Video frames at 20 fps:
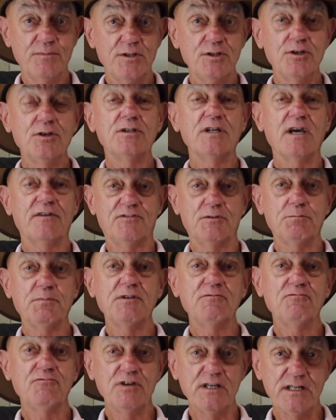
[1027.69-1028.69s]
You'd have to
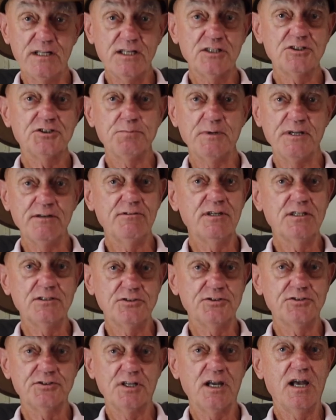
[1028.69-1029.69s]
be really
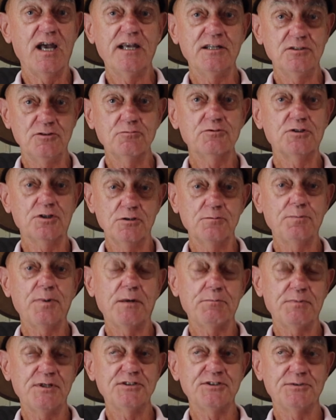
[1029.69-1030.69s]
experienced to handle 2
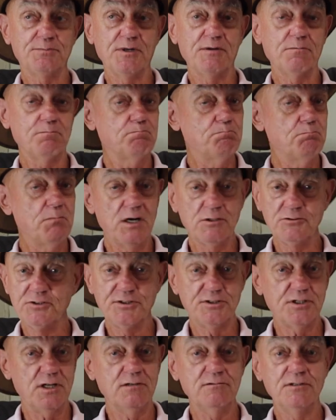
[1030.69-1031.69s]
puppies, but
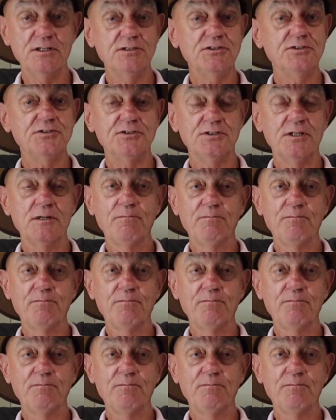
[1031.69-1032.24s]
most owners